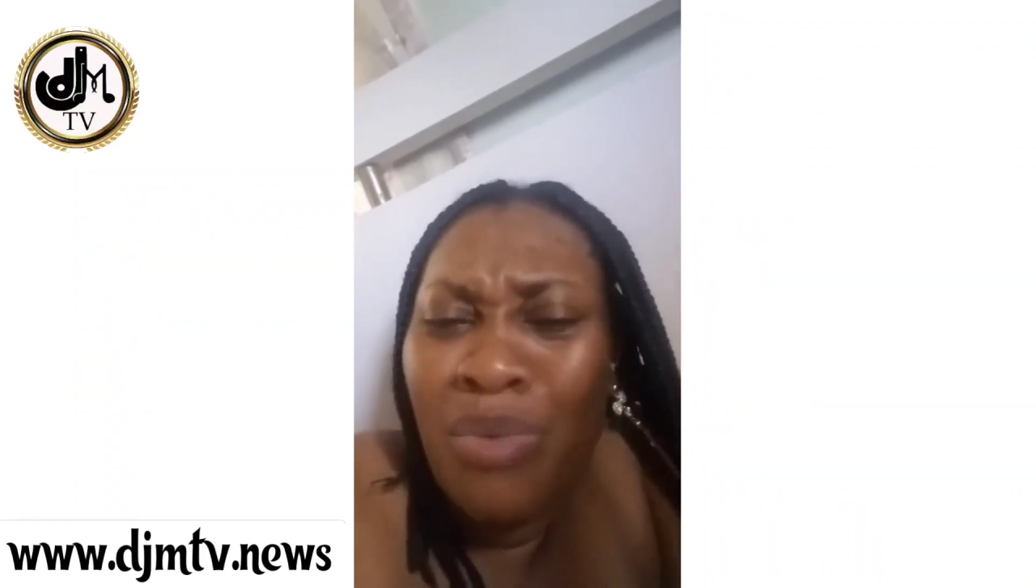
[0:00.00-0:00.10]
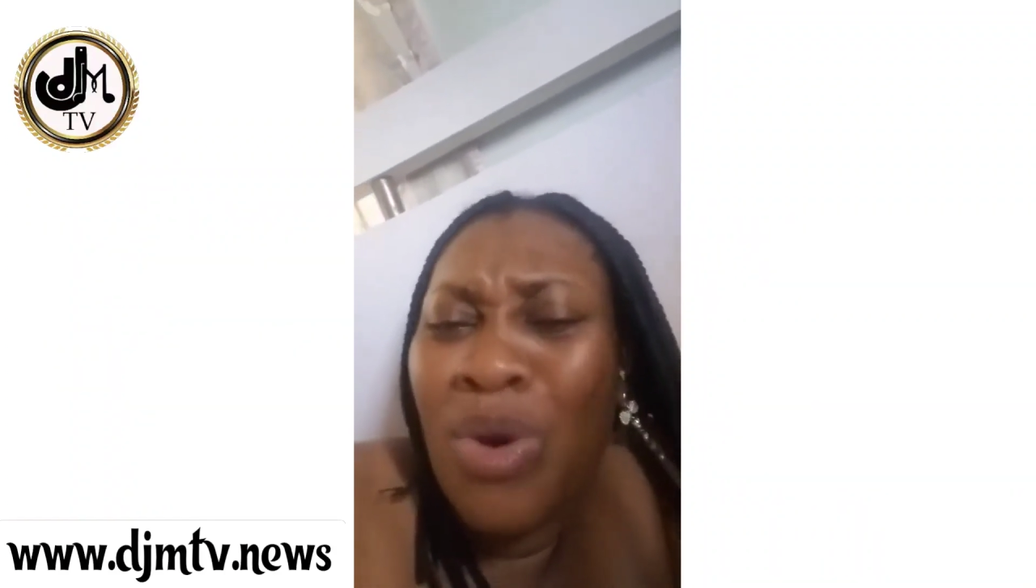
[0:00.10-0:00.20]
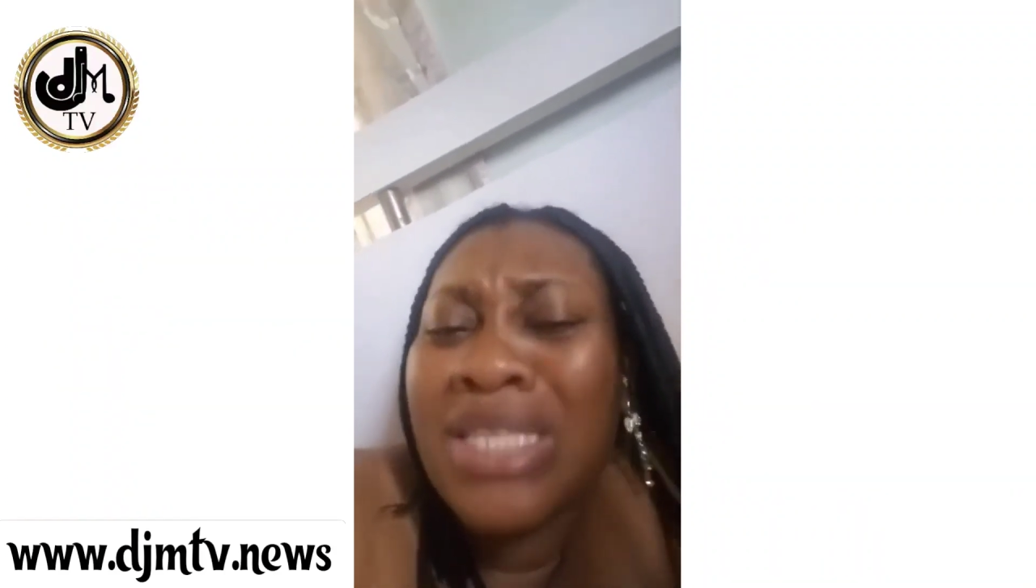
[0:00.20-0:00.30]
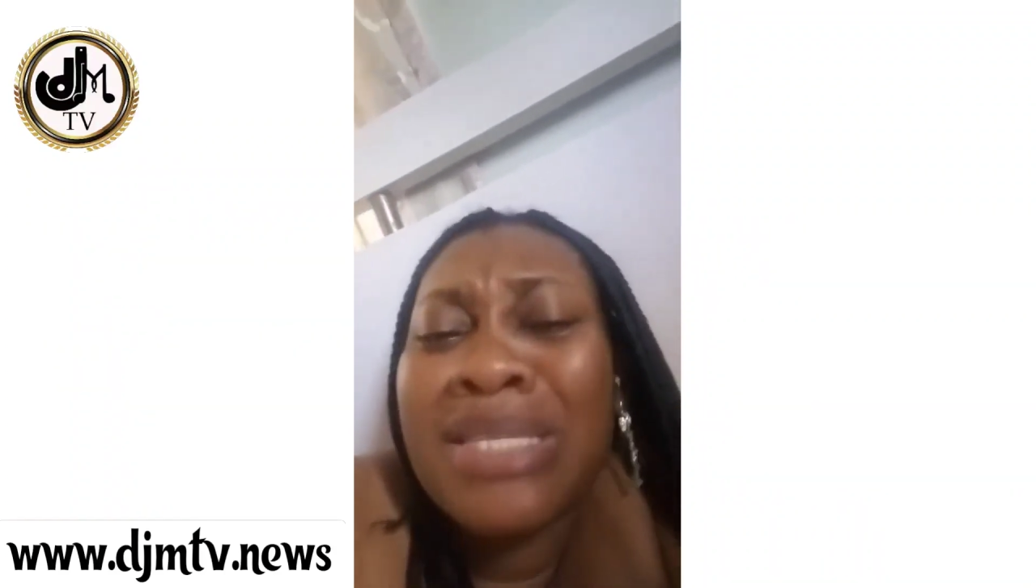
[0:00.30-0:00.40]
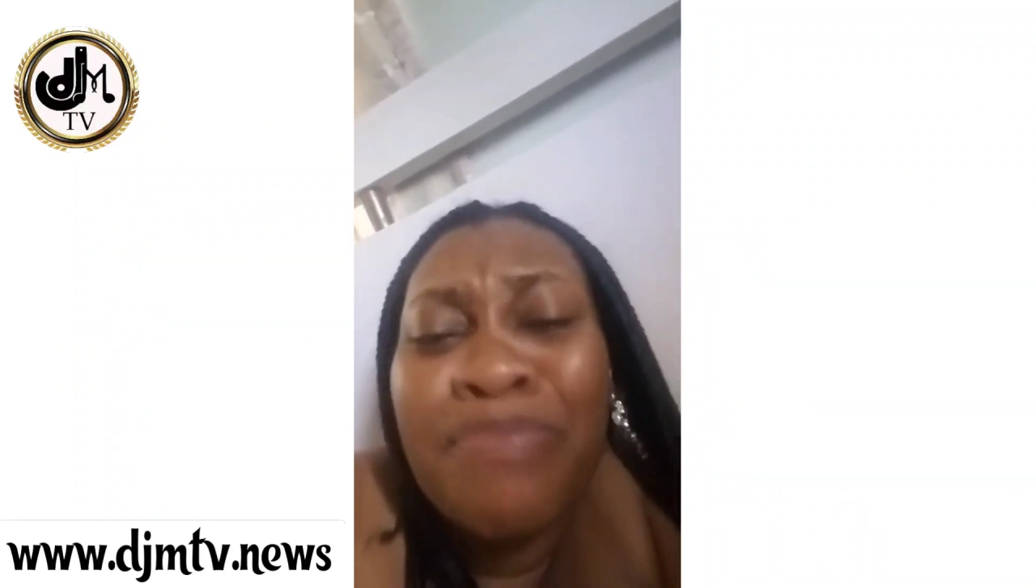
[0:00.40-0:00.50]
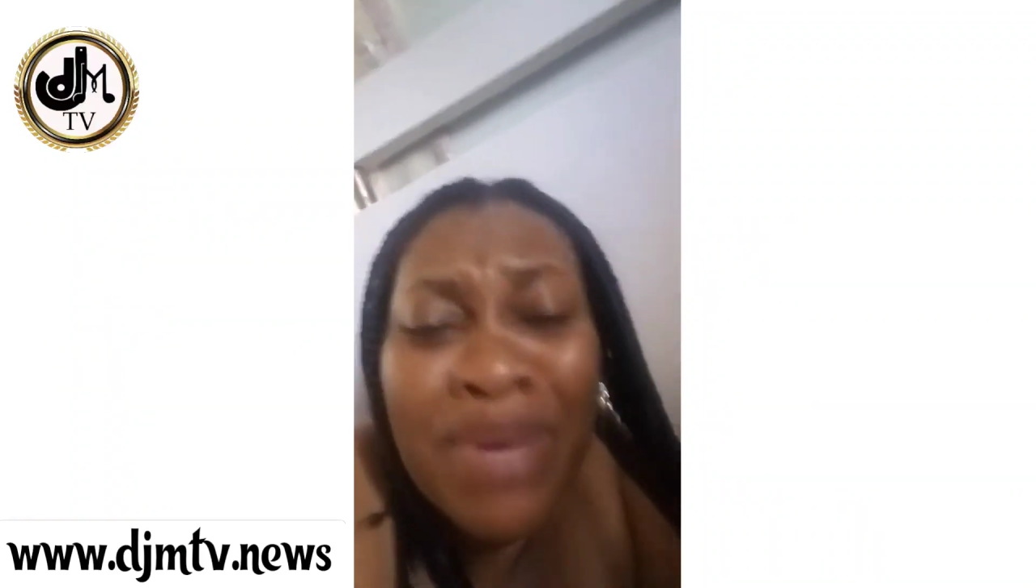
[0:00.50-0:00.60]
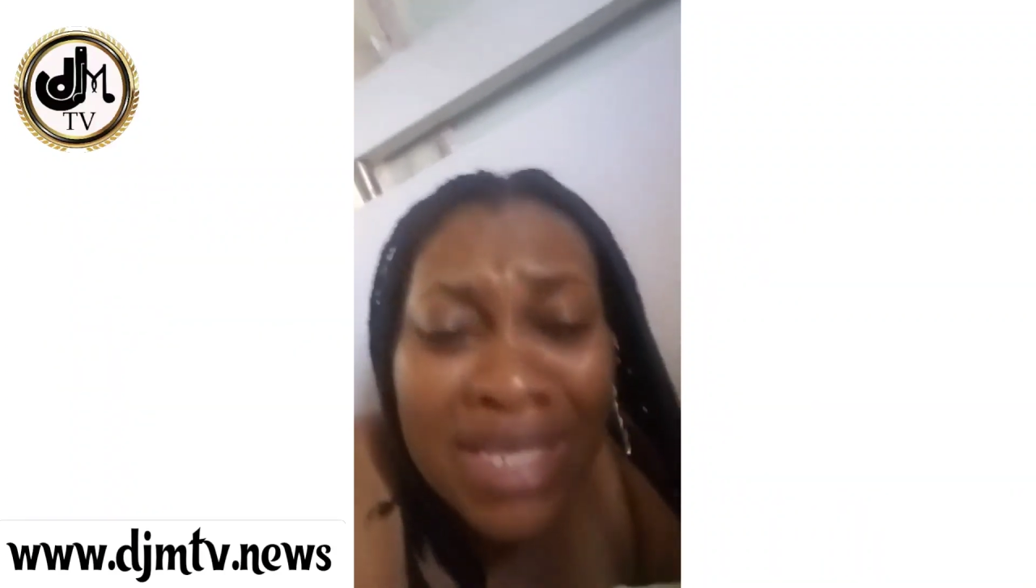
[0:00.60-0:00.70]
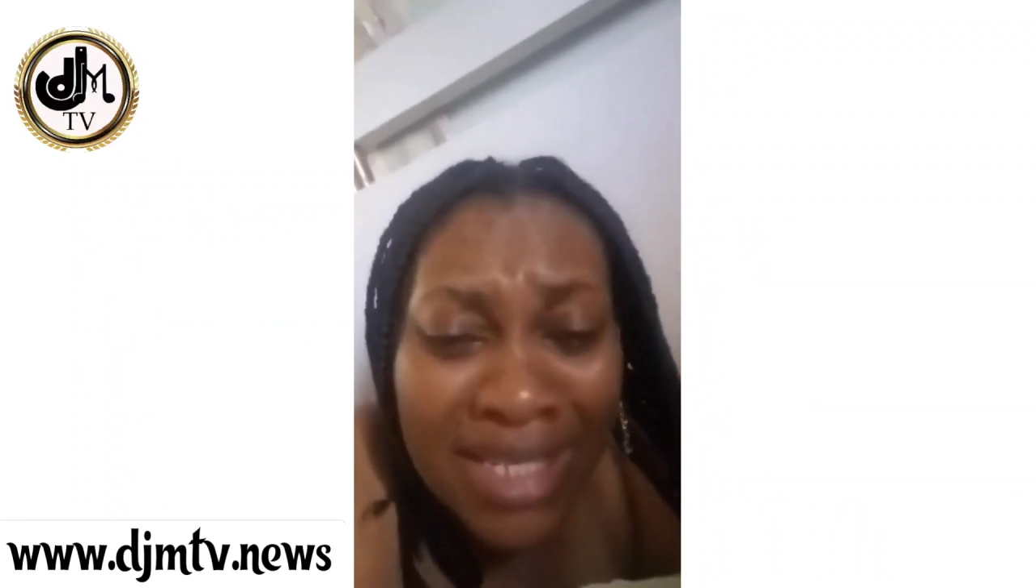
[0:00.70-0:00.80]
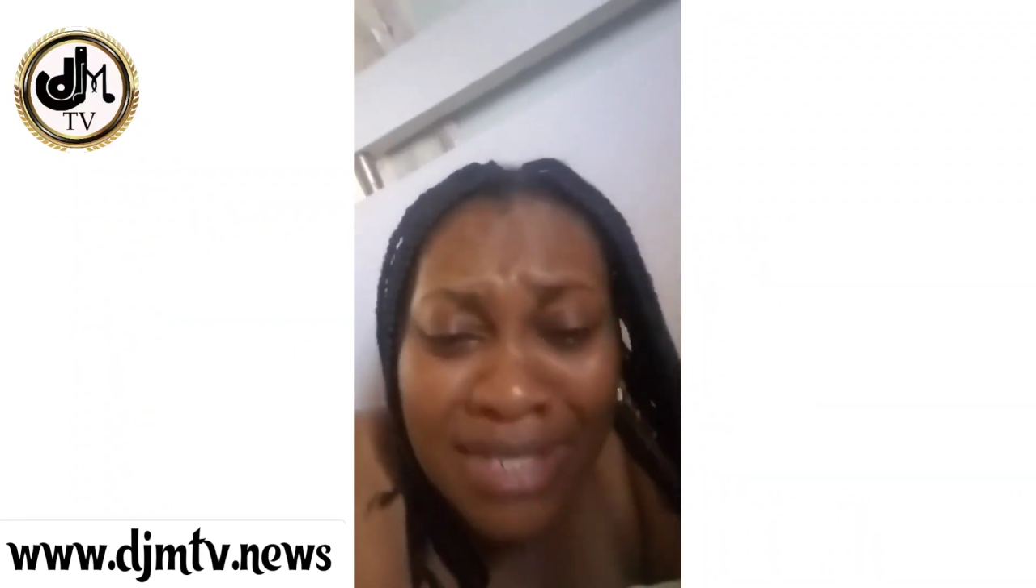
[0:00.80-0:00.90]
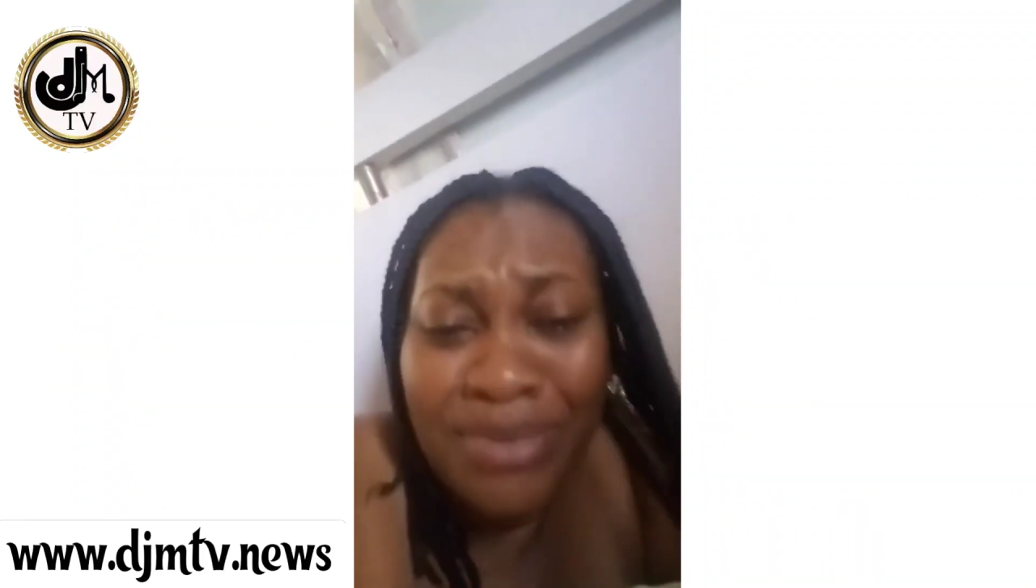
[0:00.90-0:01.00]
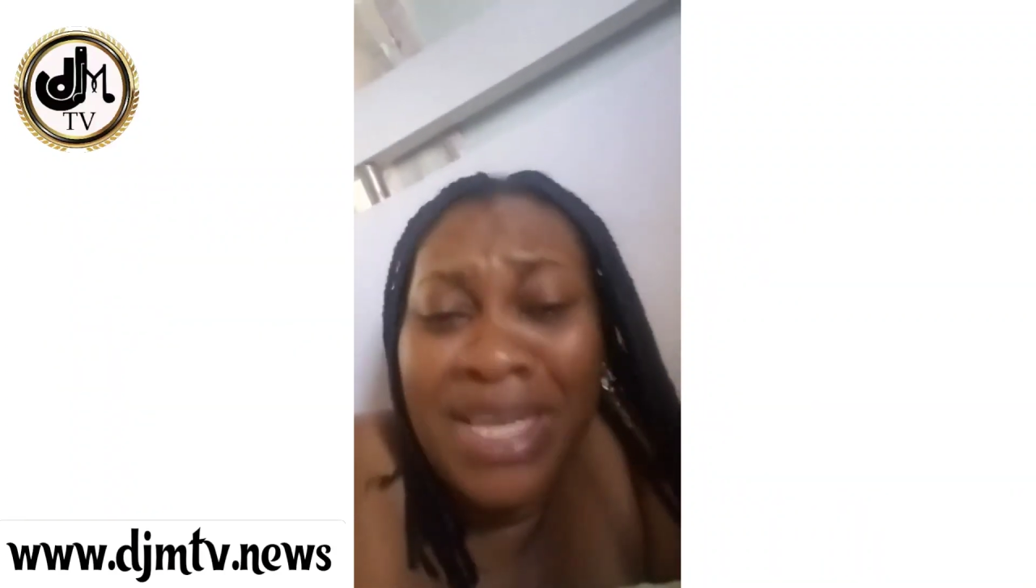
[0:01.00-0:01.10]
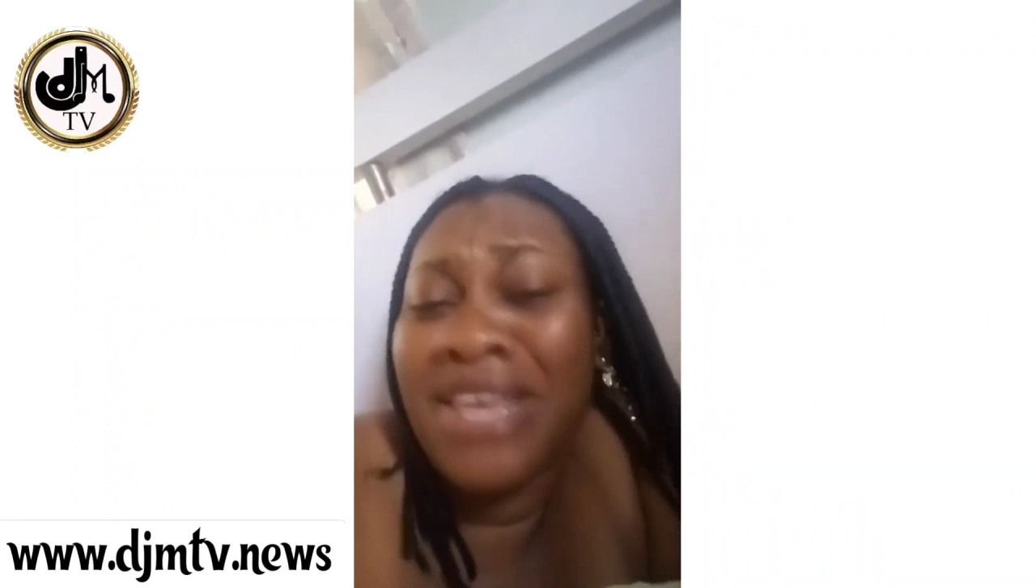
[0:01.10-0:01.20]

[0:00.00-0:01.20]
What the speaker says: What's the big deal in